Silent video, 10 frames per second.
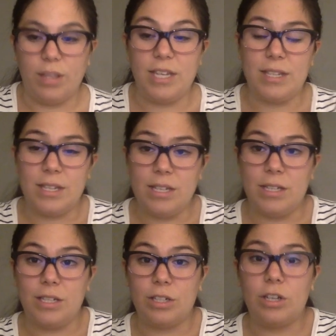This
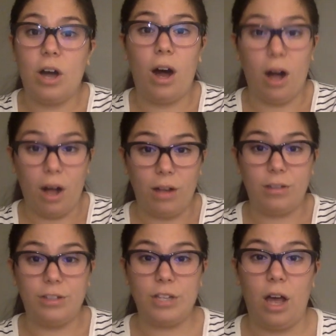is
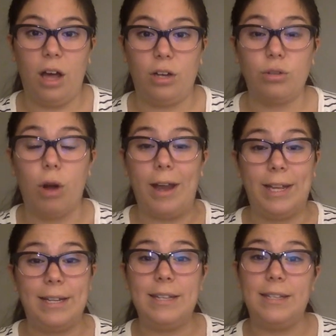called a
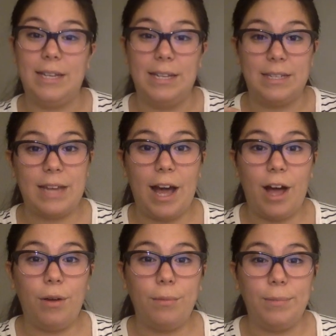chronic disease
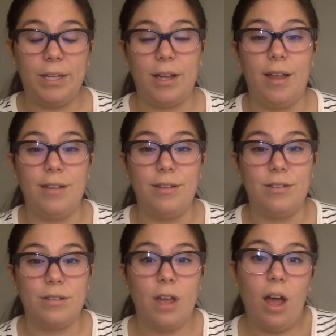now,
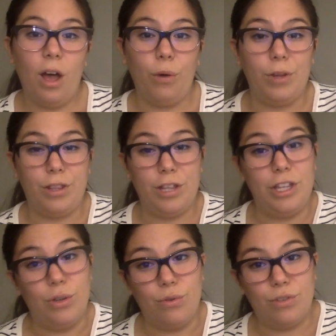because with the
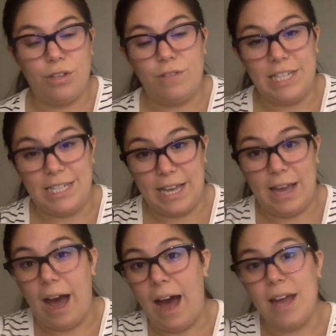use of
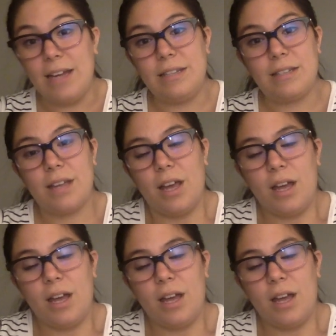TKIs,